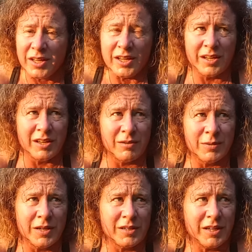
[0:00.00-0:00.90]

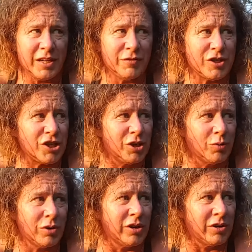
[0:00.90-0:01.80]
if she
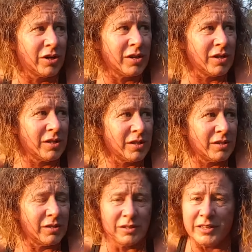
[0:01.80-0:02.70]
were
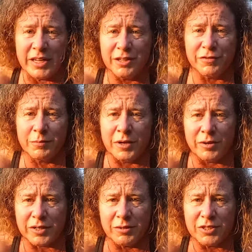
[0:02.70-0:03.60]
a Native
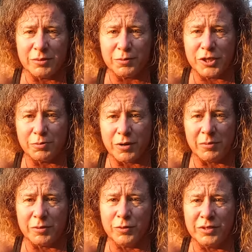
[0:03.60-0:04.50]
American, she
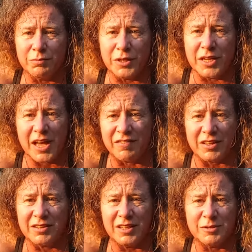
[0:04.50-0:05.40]
probably wouldn't be
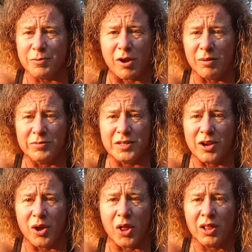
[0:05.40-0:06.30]
having these problems at
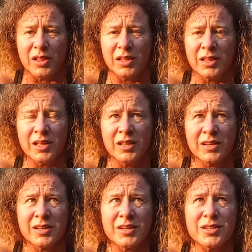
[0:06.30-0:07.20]
all.
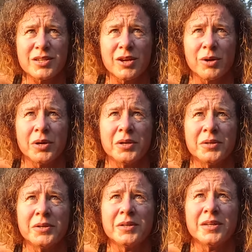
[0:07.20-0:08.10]
So
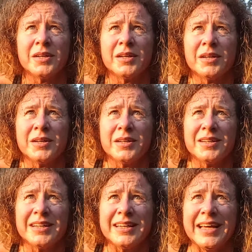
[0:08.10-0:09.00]

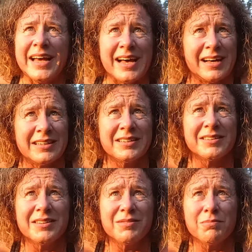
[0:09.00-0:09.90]
yeah,
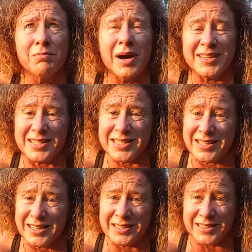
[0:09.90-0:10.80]
my
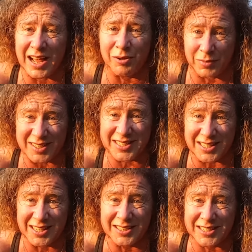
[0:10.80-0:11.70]
sitting time, my
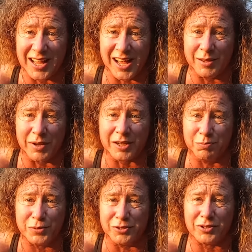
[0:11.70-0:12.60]

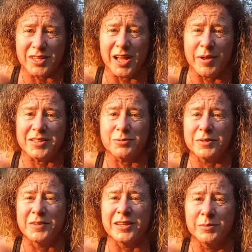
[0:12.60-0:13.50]
computer time has to
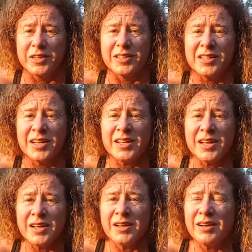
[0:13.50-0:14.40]
be limited.
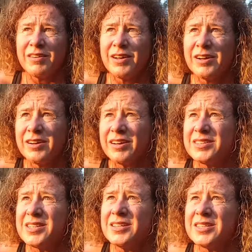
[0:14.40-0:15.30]

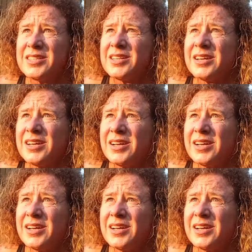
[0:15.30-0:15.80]
Since